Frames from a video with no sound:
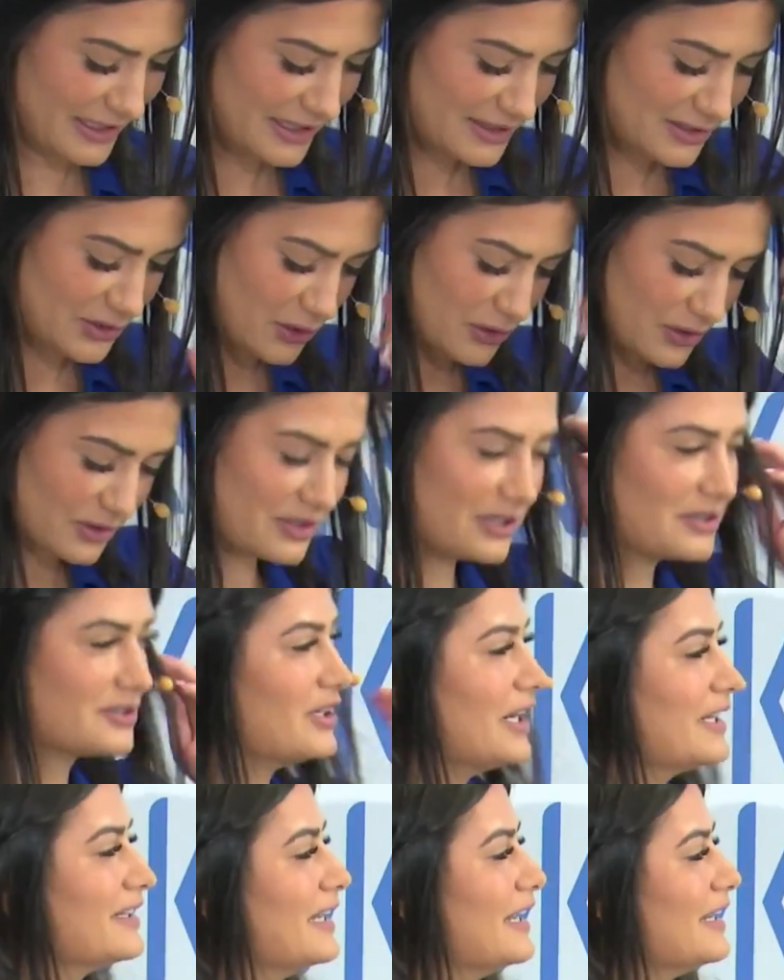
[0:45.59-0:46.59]
So,
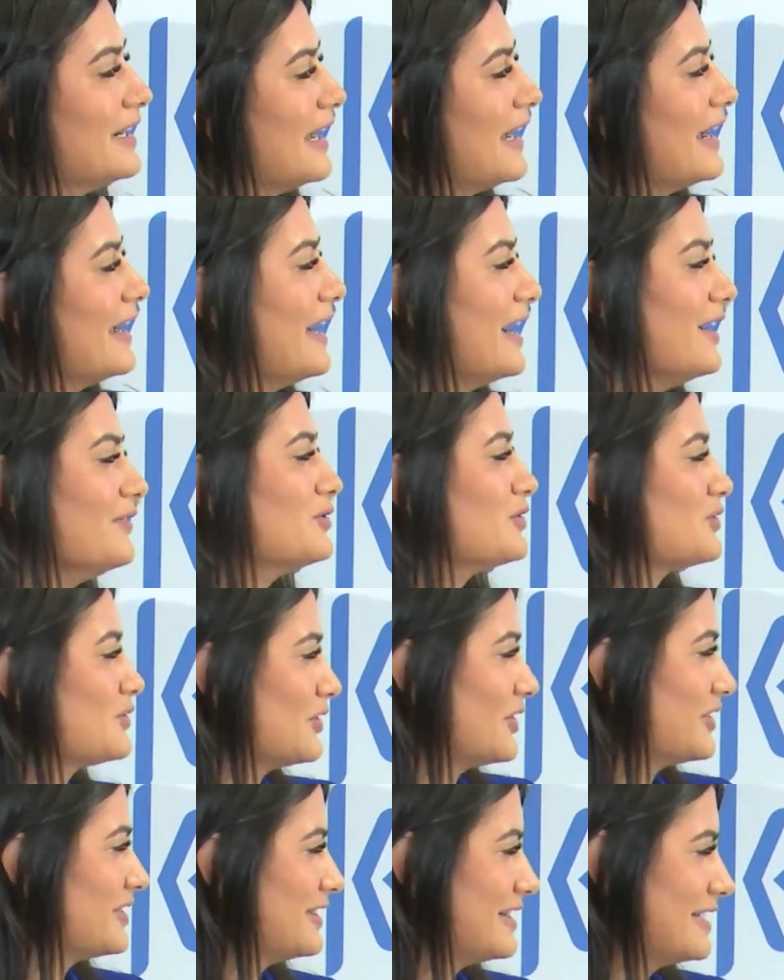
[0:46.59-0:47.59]
Dr. Adnan, I have to
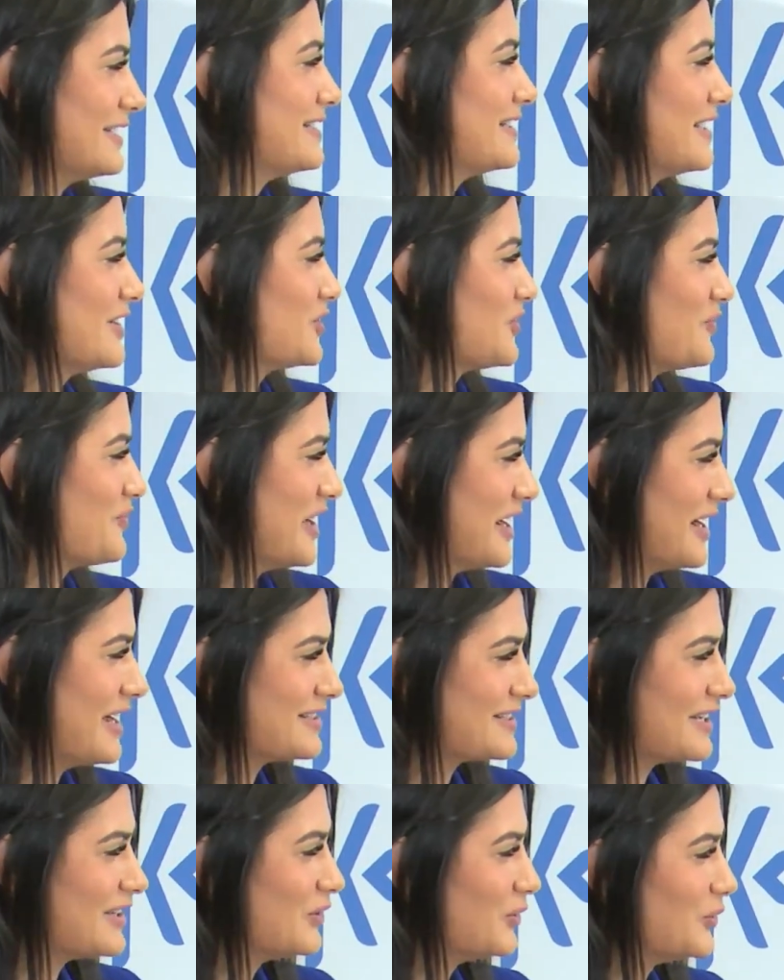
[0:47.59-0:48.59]
start this session by
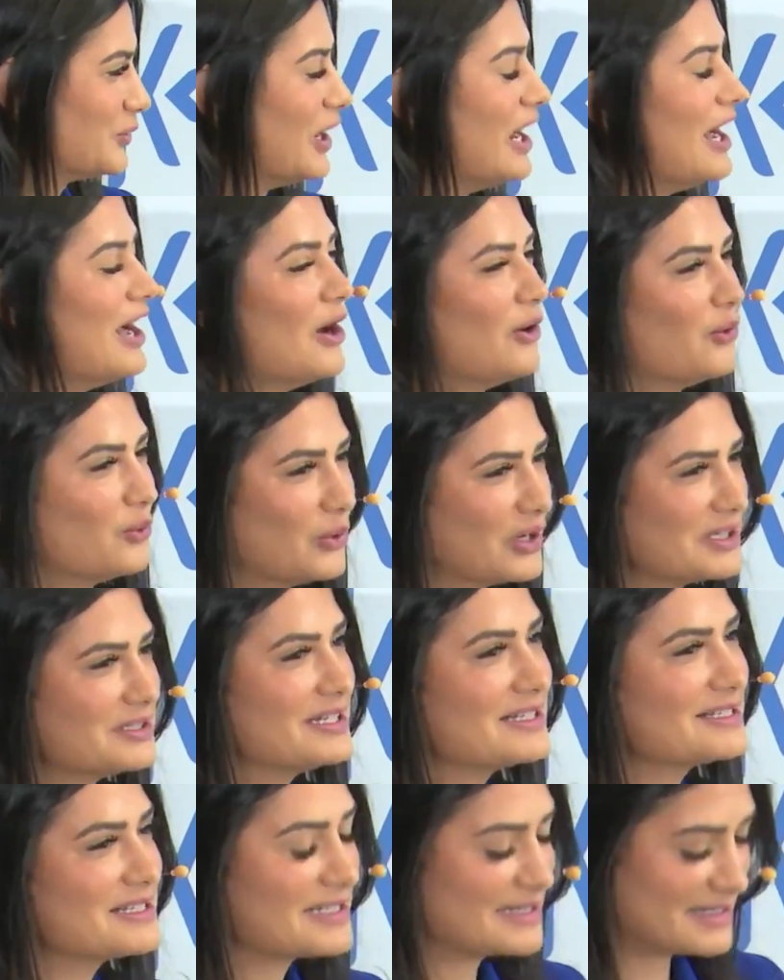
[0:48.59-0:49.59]
asking you, what
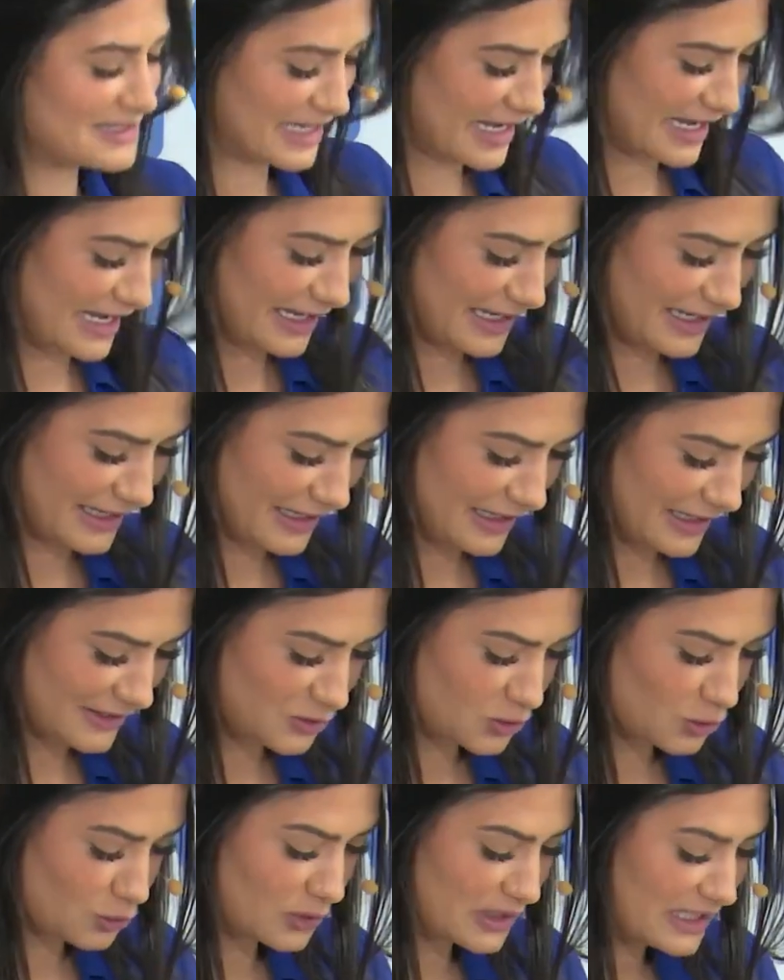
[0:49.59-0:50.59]
does it take
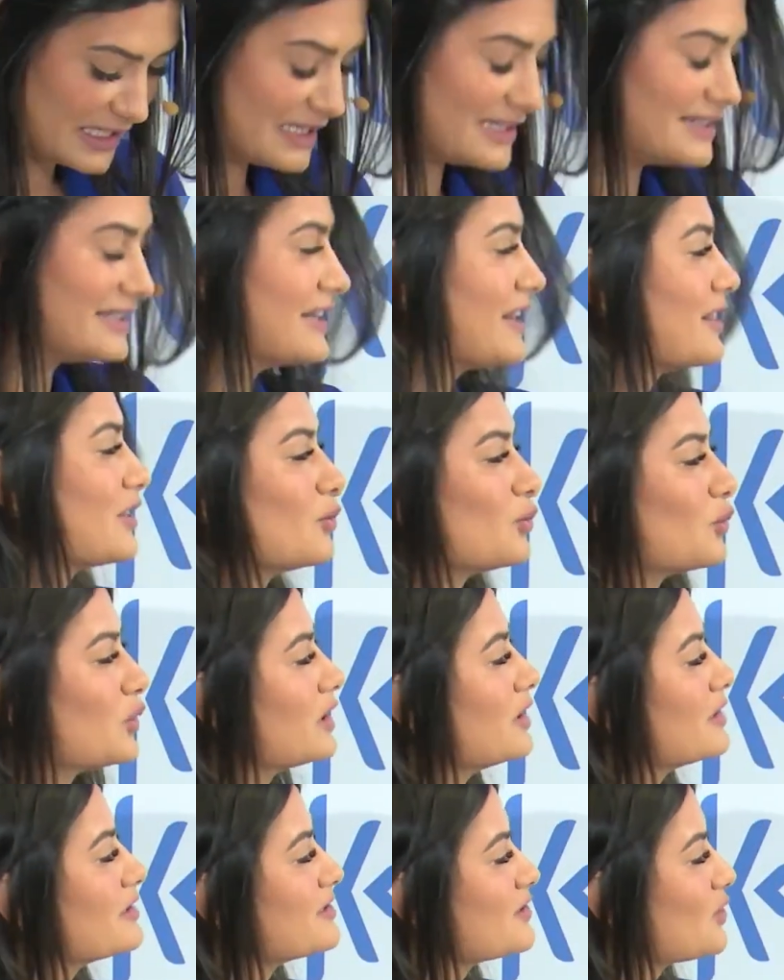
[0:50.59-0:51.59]
to lead the
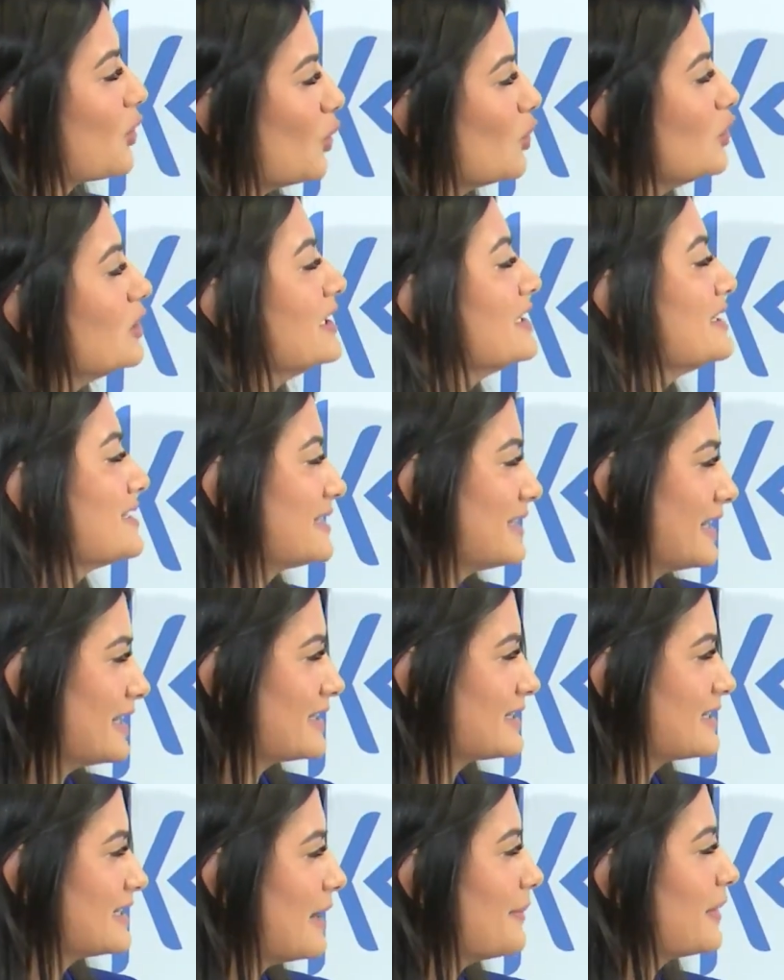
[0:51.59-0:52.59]
world's oldest
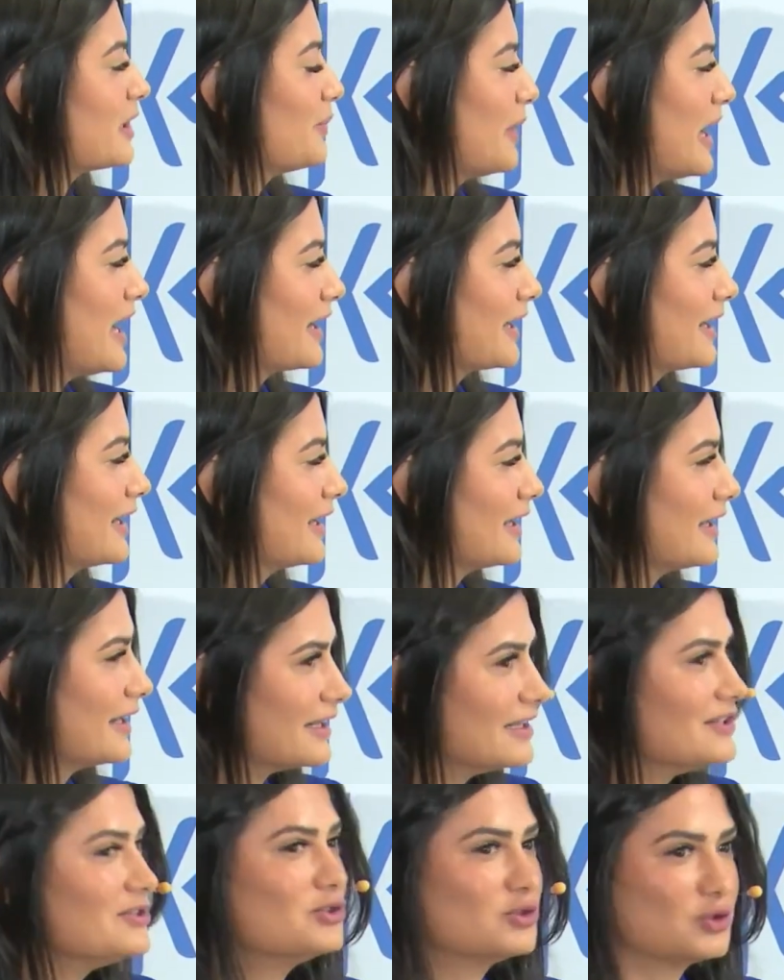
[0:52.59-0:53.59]
Islamic bank
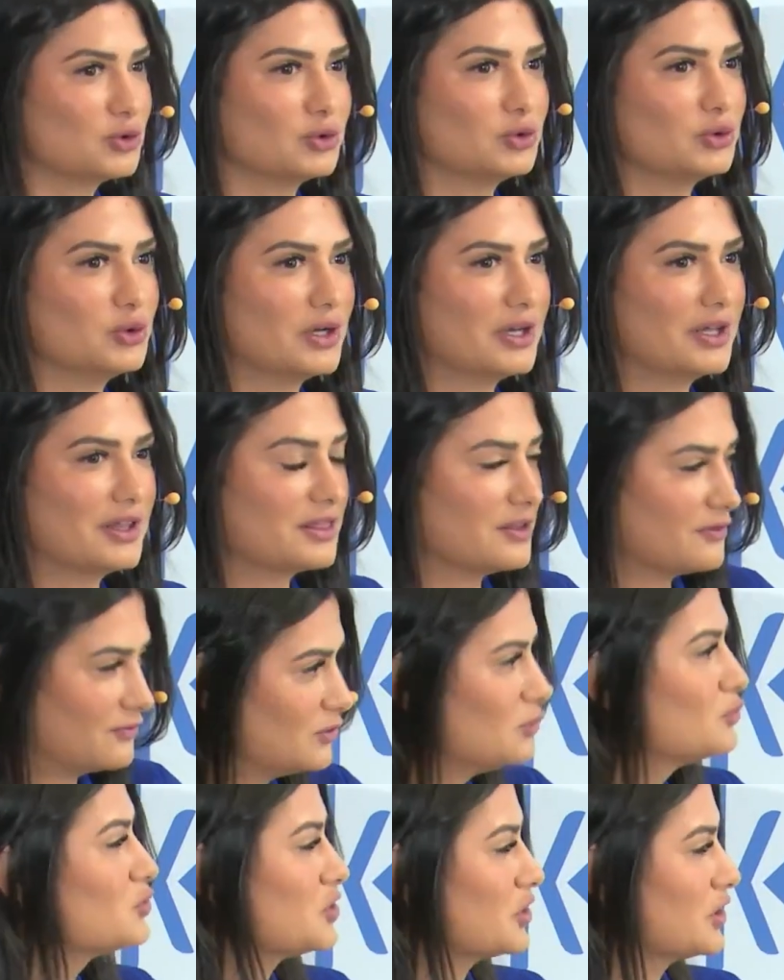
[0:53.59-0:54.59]
into the
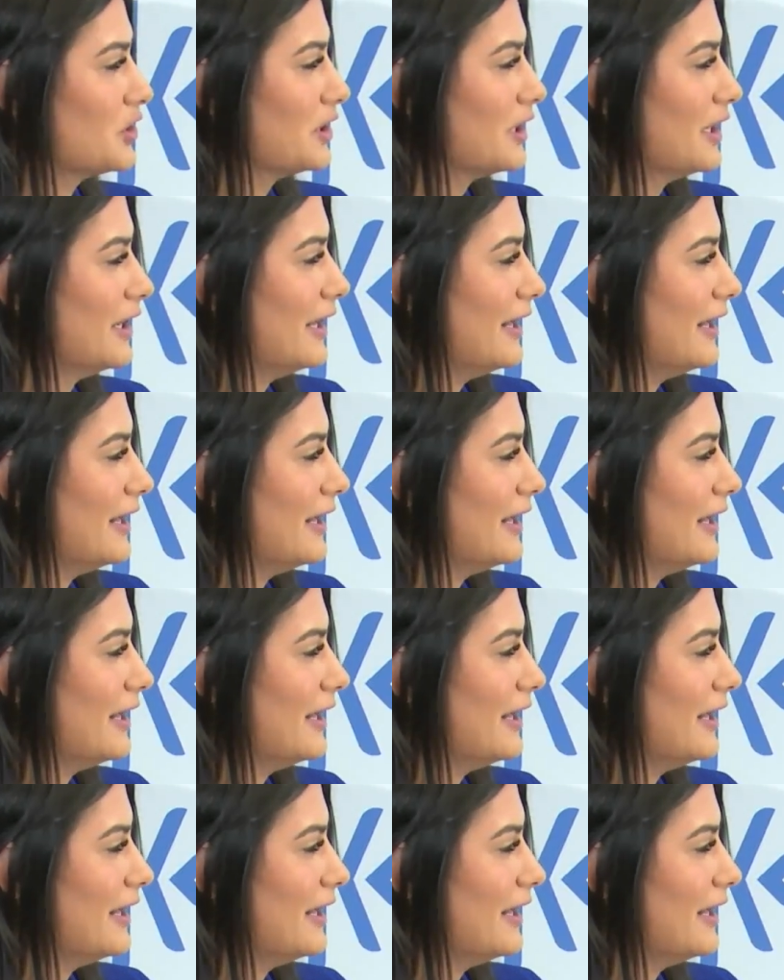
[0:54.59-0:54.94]
future?